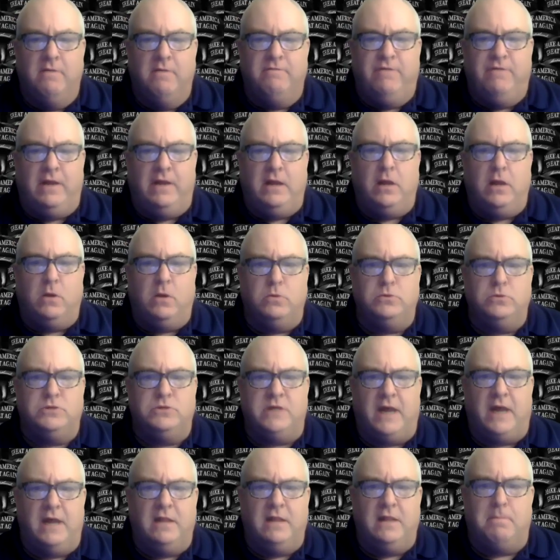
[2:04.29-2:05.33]

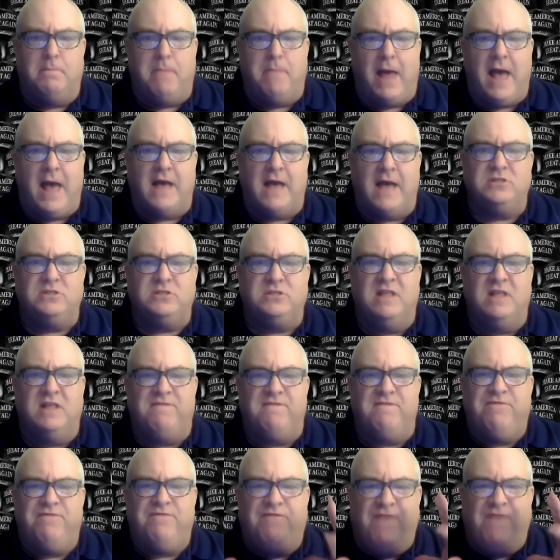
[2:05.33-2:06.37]
videos in the past, that
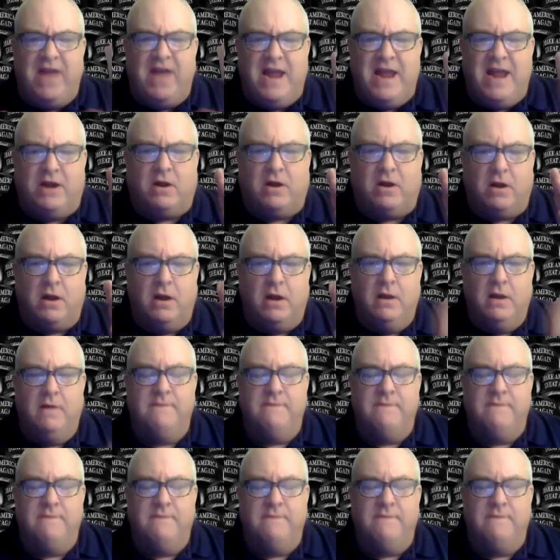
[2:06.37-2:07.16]
fear